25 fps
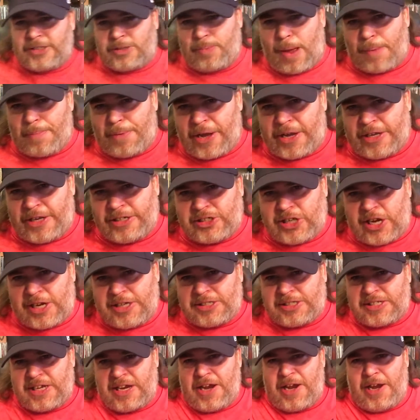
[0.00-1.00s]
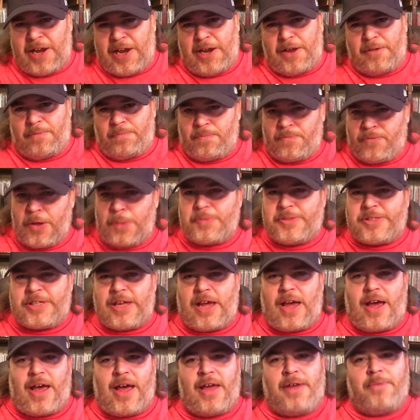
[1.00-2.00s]
my buddy JC,
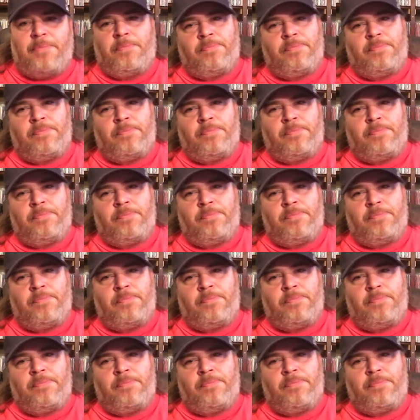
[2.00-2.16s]
Flipside.